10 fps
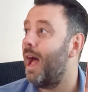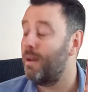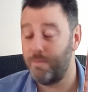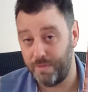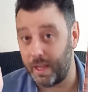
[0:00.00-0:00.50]

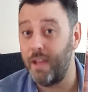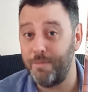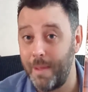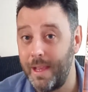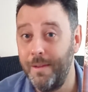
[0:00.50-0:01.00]
and forgive
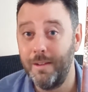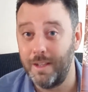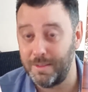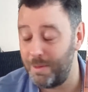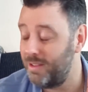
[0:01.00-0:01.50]
me
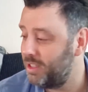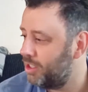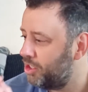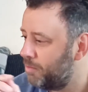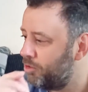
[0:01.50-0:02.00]
because music
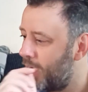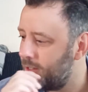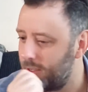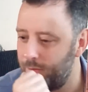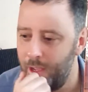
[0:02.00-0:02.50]
is
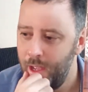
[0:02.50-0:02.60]
subjective,